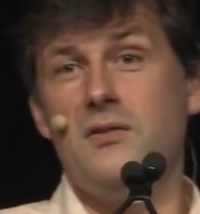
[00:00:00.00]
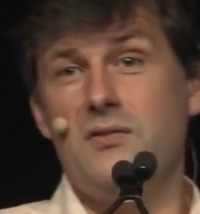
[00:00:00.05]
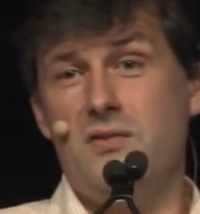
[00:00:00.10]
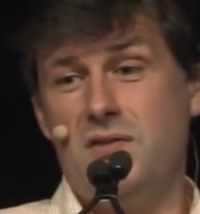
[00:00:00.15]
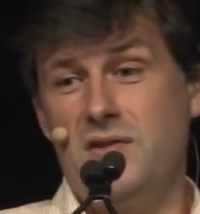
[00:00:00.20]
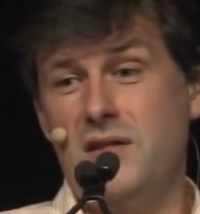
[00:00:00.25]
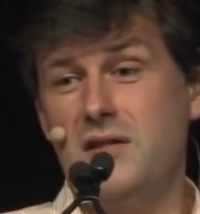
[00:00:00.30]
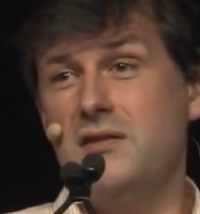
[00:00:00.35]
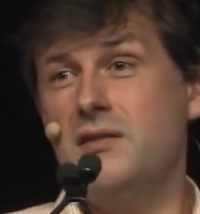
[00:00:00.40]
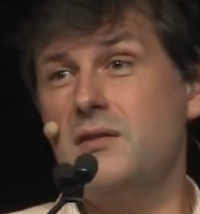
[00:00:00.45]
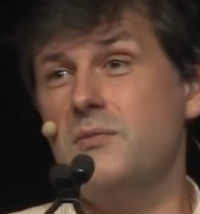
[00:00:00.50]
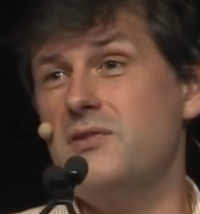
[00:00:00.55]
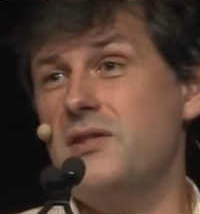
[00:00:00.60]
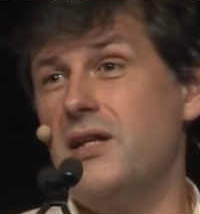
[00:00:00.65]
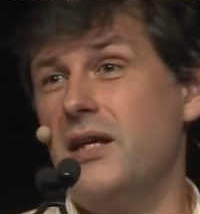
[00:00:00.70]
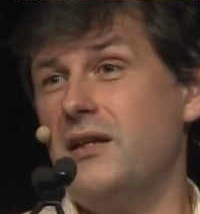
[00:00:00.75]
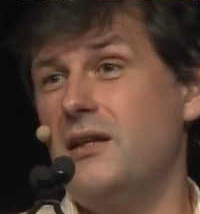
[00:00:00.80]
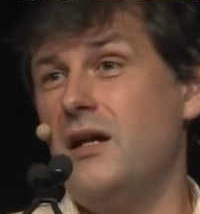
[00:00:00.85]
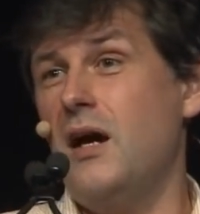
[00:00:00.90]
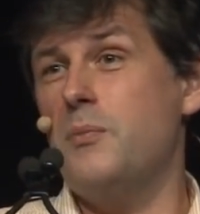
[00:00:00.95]
systems
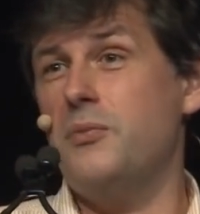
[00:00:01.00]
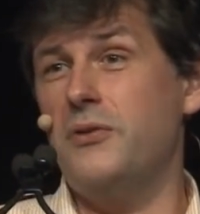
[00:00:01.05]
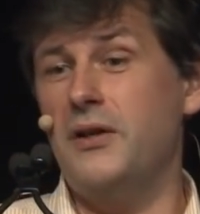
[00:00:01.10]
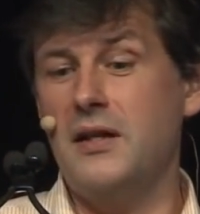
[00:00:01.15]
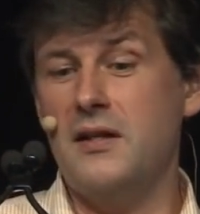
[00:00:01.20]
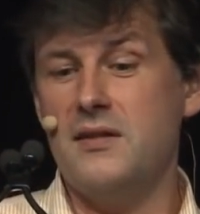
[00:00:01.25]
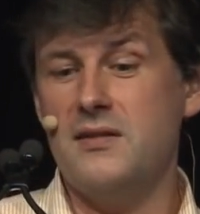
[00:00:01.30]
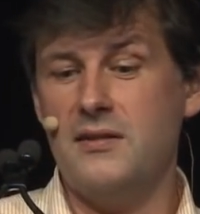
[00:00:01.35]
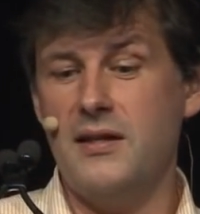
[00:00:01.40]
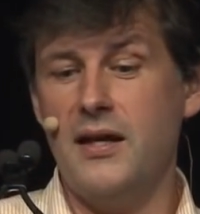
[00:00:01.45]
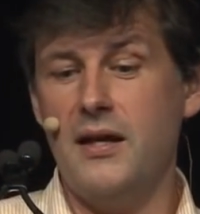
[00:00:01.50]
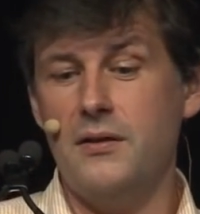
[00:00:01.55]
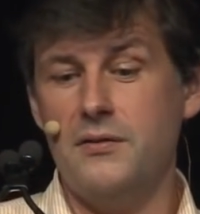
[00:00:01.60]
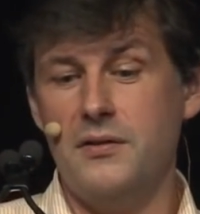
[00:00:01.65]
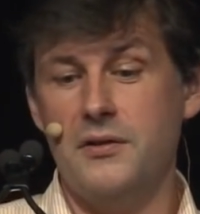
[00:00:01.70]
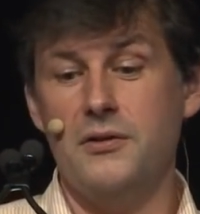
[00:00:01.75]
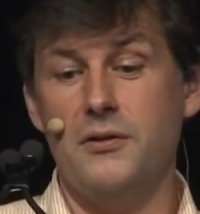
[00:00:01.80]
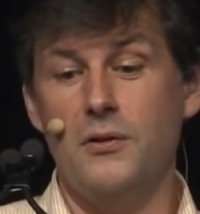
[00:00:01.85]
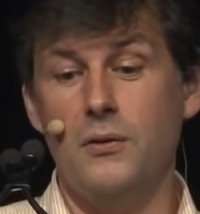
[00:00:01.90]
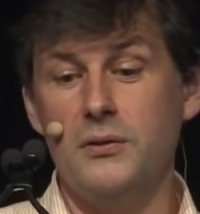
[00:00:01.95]
that can operate at scale,
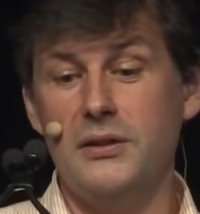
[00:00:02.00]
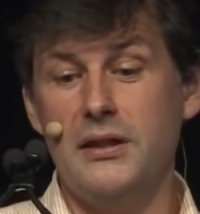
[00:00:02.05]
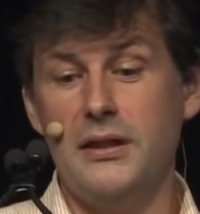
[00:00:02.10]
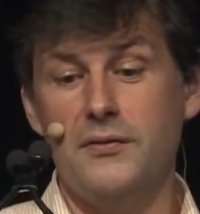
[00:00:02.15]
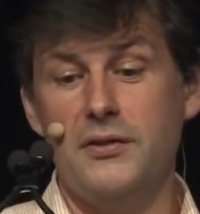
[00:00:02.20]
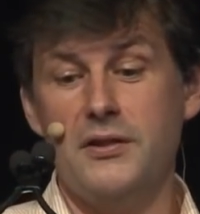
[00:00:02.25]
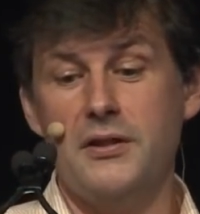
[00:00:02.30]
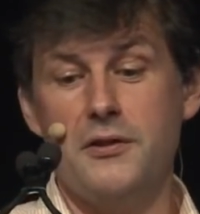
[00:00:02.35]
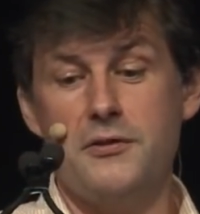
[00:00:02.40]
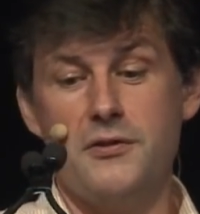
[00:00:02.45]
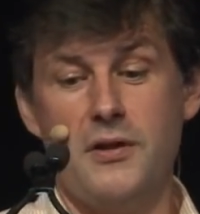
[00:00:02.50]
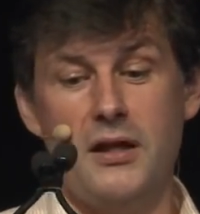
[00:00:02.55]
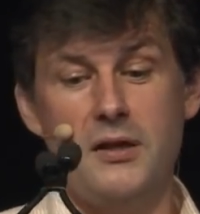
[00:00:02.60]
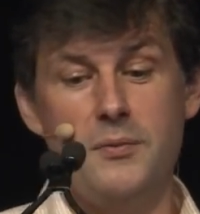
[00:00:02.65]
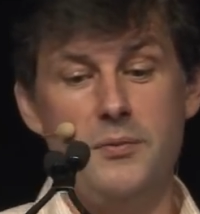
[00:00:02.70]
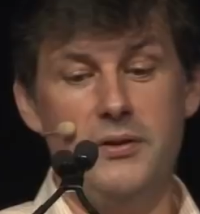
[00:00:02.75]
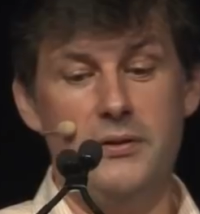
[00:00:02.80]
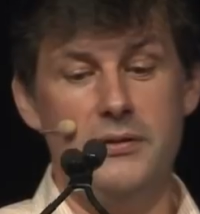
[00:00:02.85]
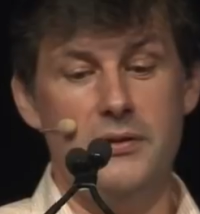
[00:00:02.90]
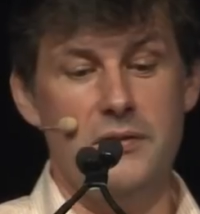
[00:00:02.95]
then you're only ever going to try
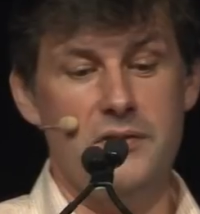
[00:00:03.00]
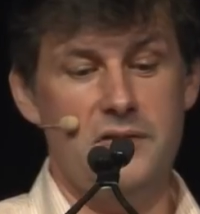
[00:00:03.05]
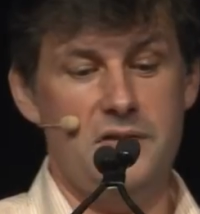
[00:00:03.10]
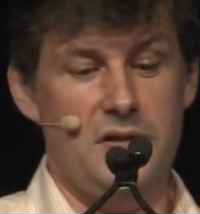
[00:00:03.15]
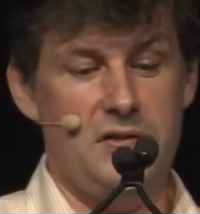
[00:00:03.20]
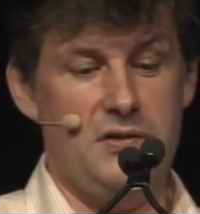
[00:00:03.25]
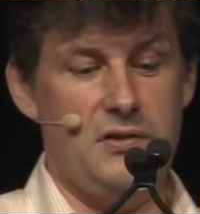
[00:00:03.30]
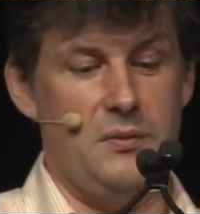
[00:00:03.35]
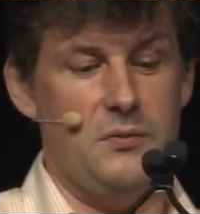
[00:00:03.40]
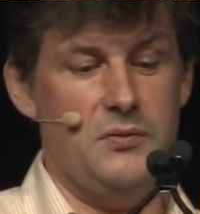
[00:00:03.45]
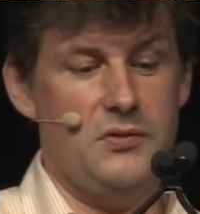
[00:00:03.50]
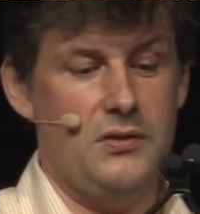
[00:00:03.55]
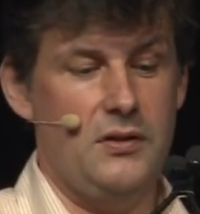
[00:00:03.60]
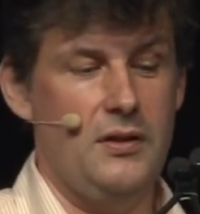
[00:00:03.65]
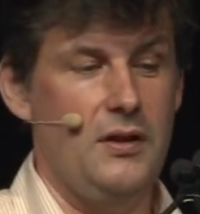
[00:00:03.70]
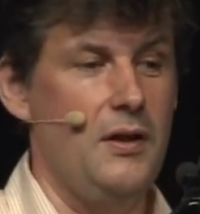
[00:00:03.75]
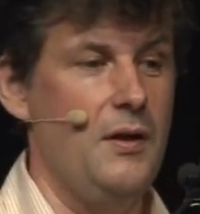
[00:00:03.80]
to build those systems.